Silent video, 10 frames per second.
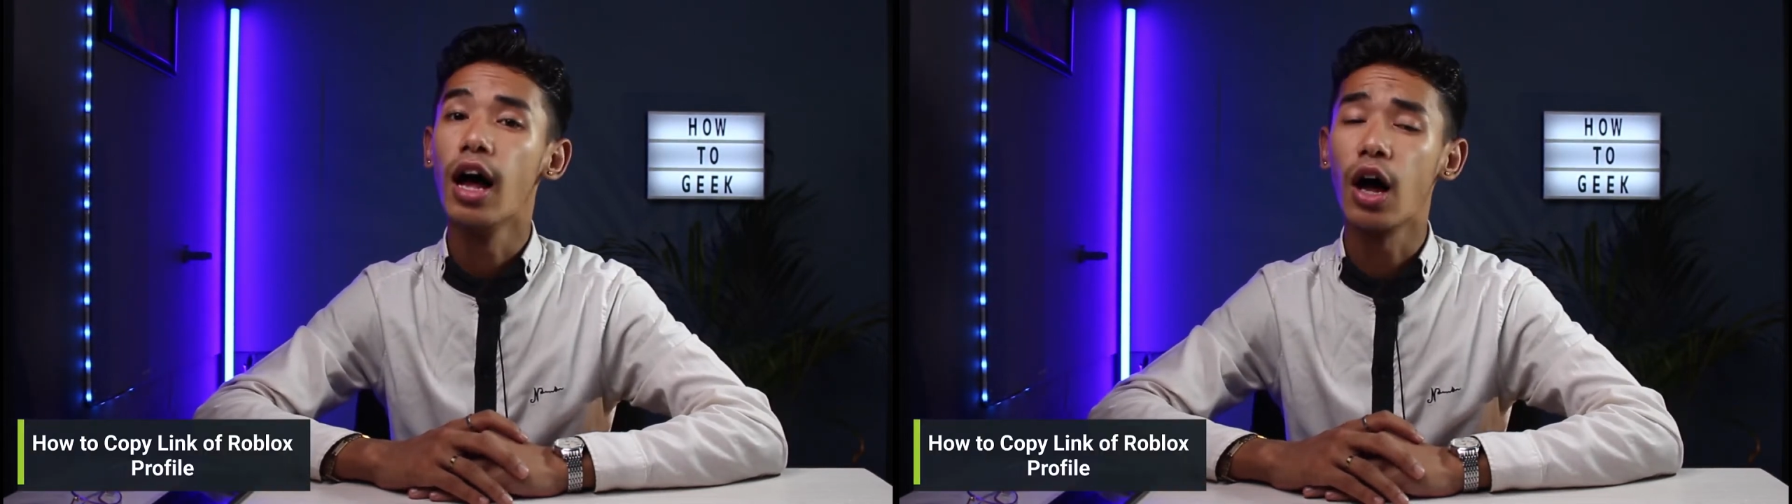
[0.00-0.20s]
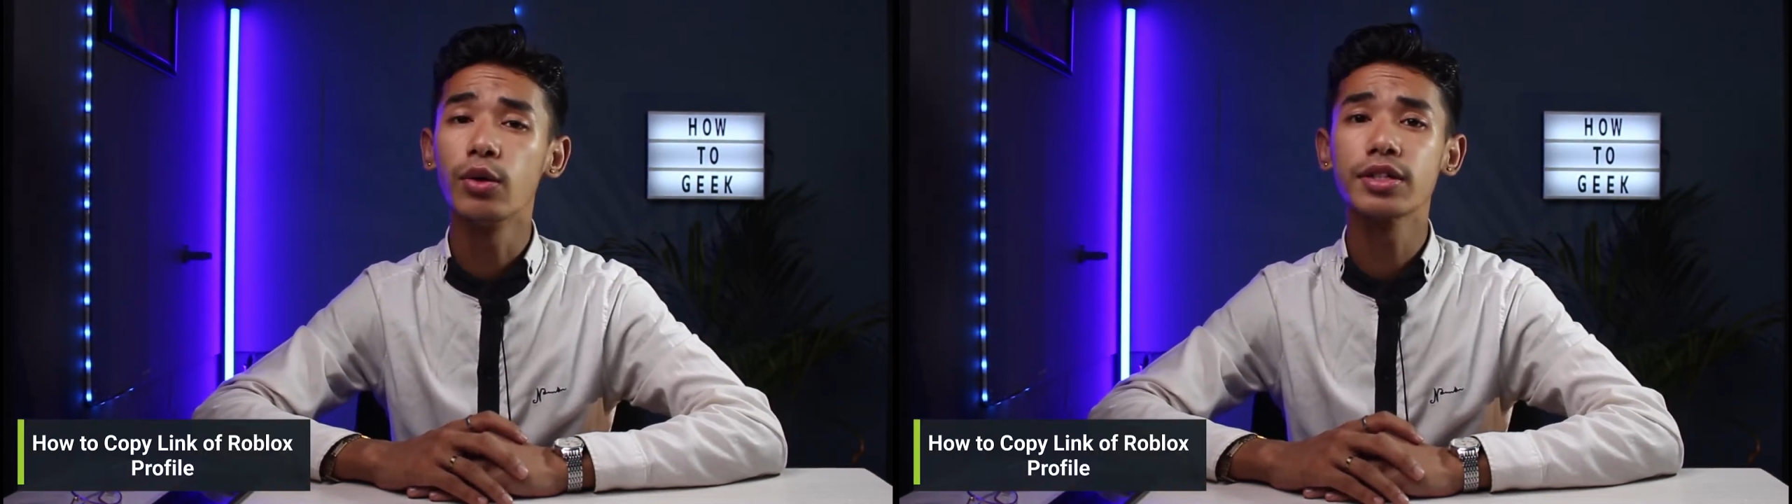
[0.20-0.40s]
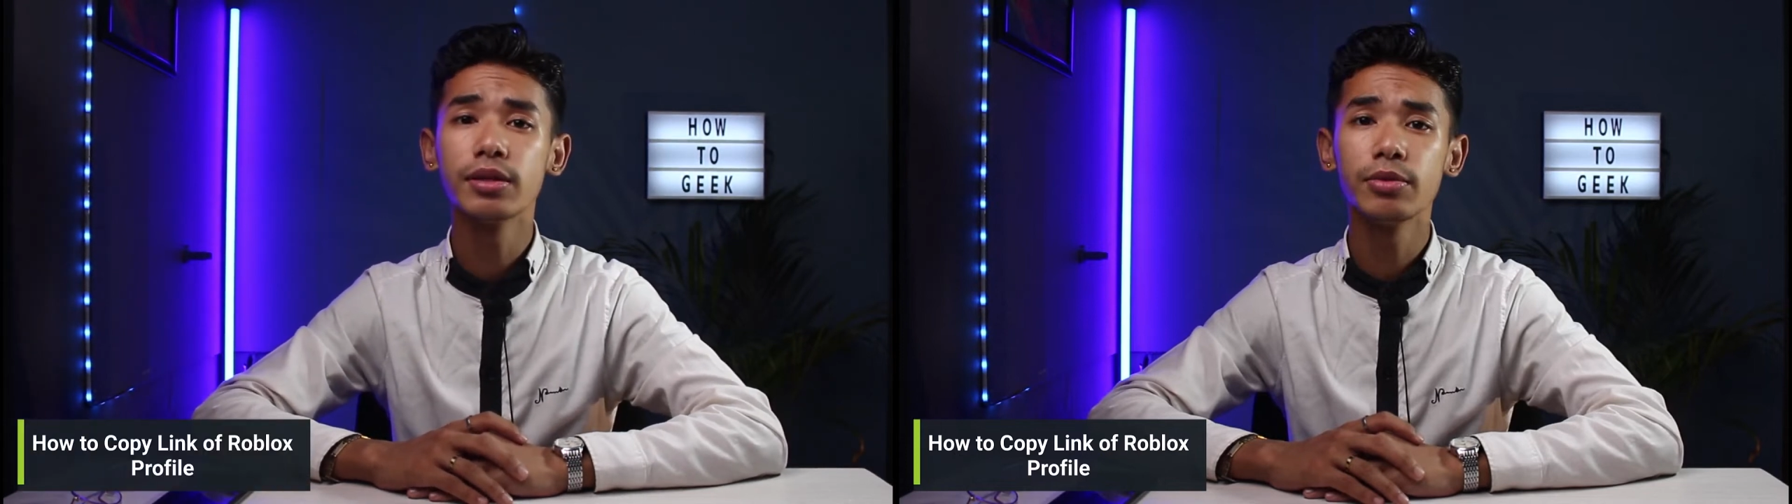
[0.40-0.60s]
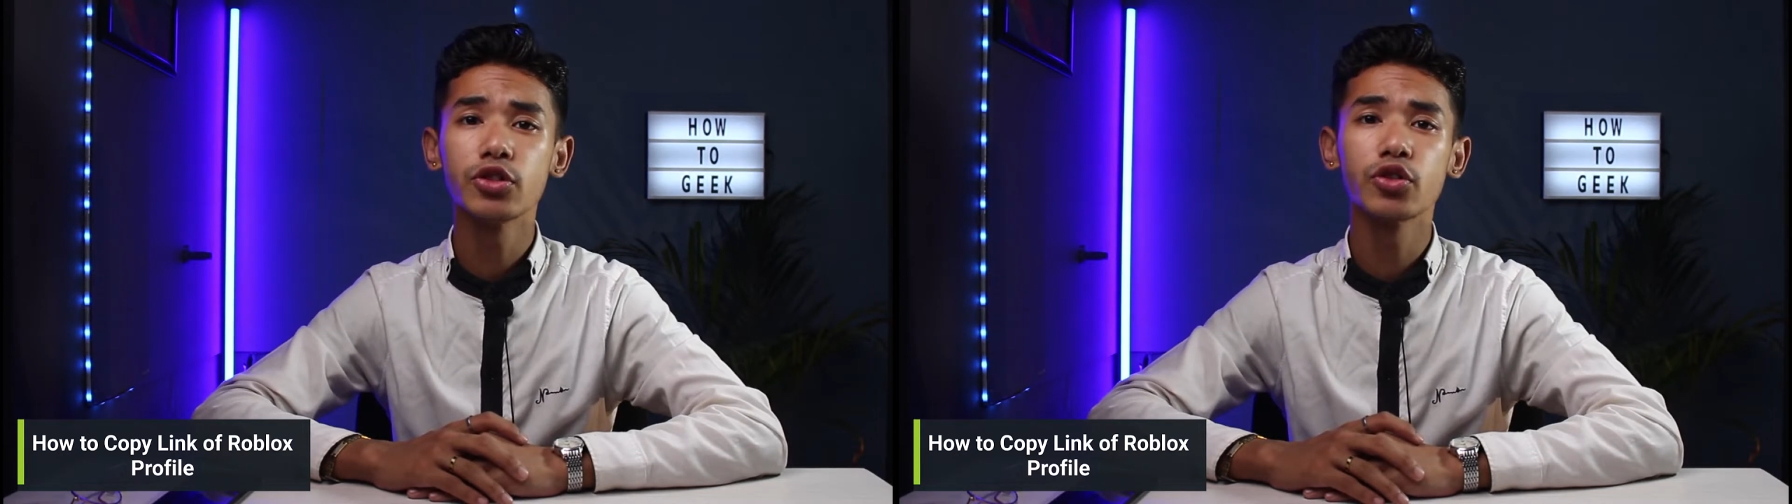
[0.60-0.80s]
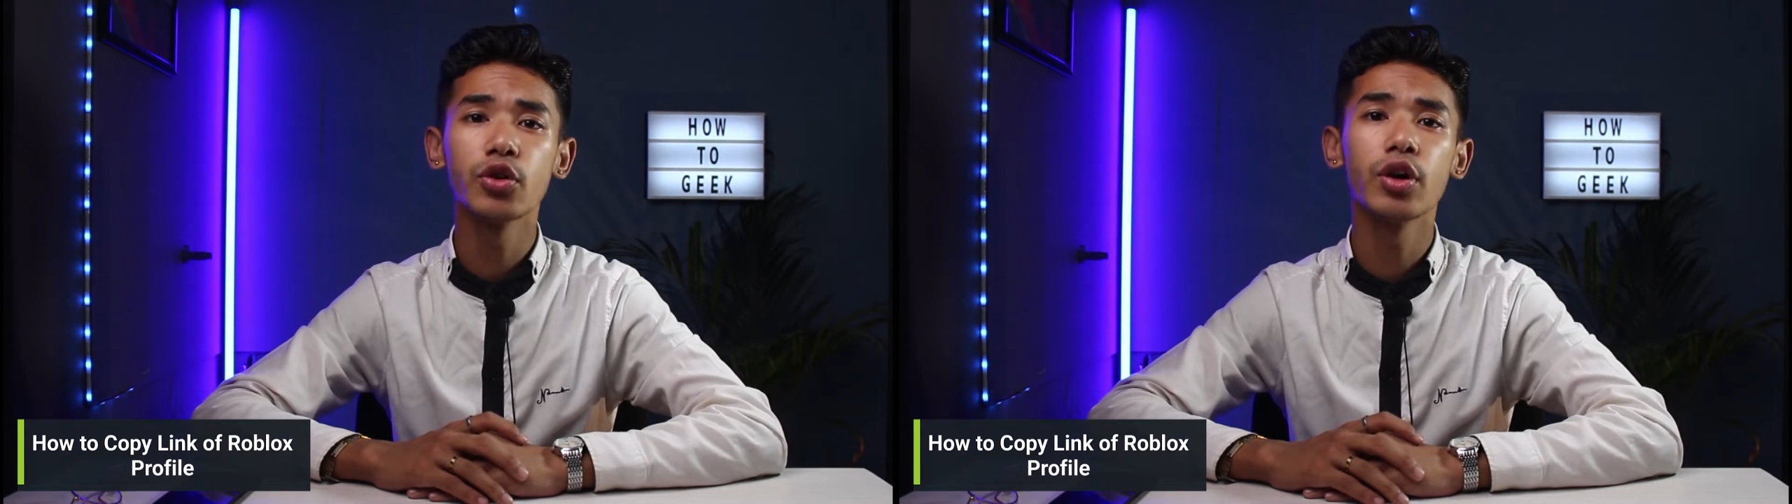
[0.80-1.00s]
I will simply
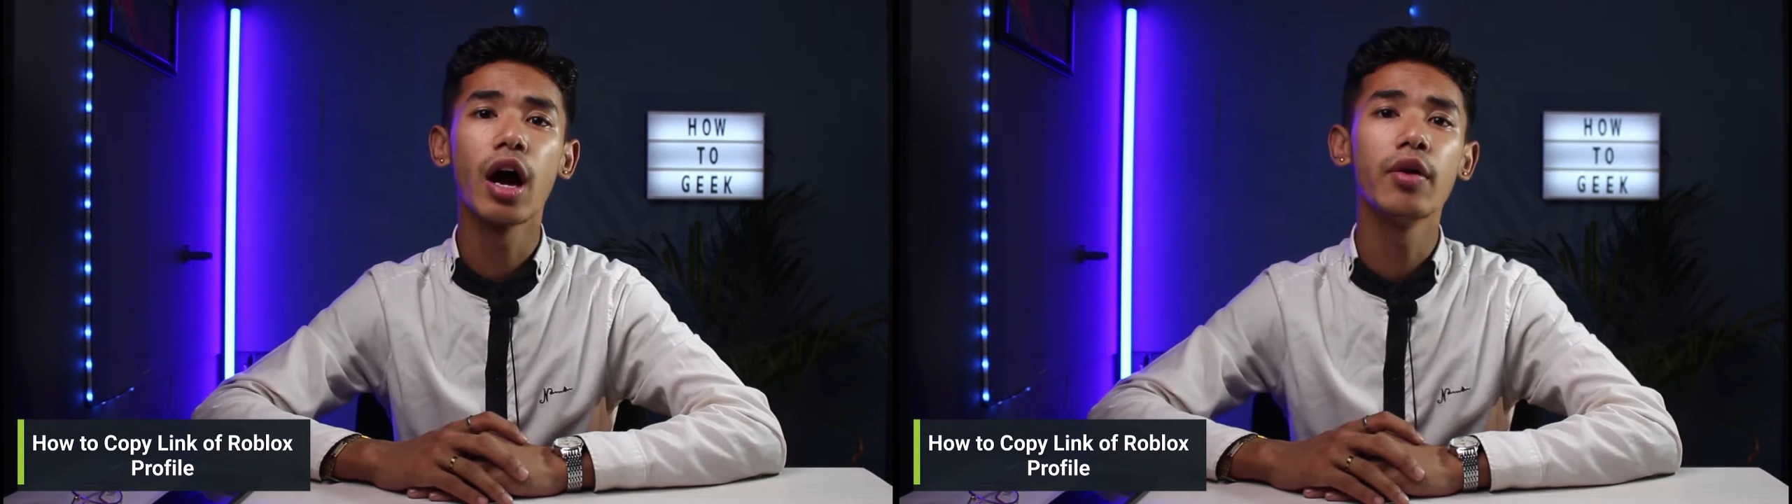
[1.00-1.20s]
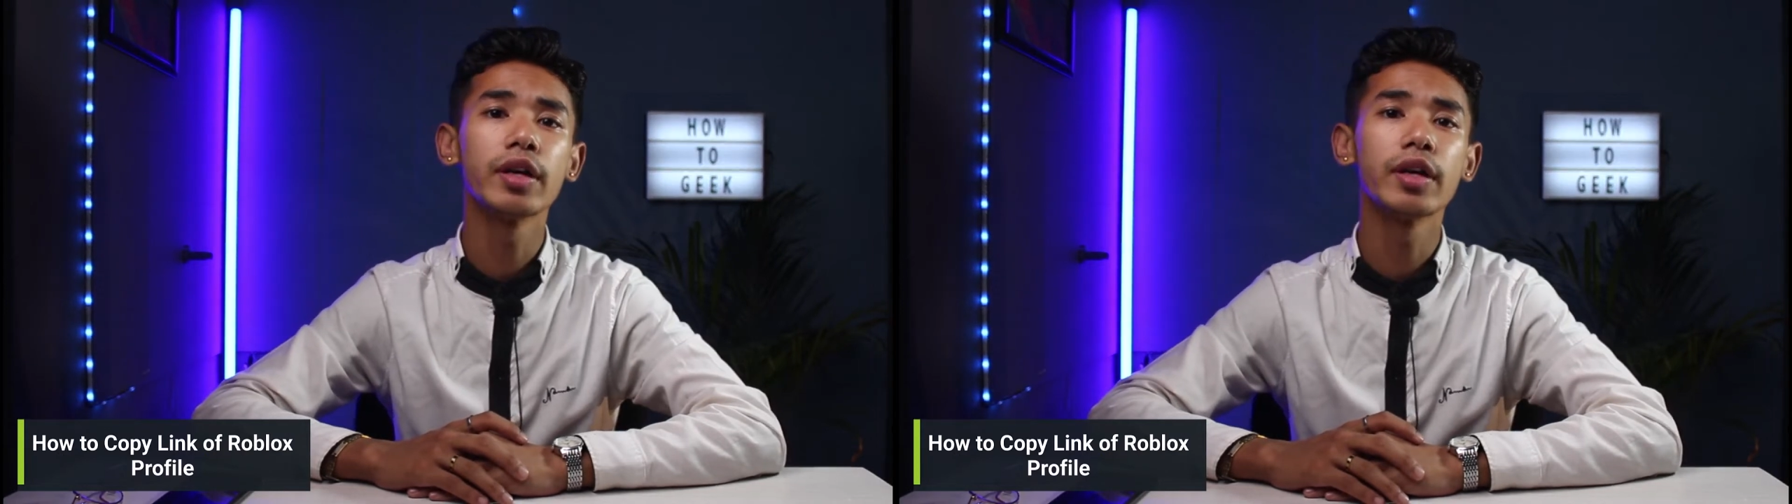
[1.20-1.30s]
show you how